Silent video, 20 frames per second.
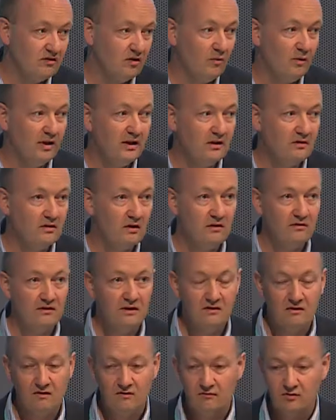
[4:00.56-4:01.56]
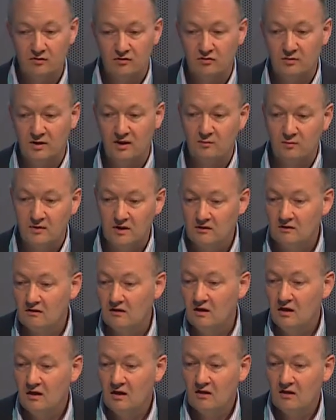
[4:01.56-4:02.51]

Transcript: already done, this is for treatment.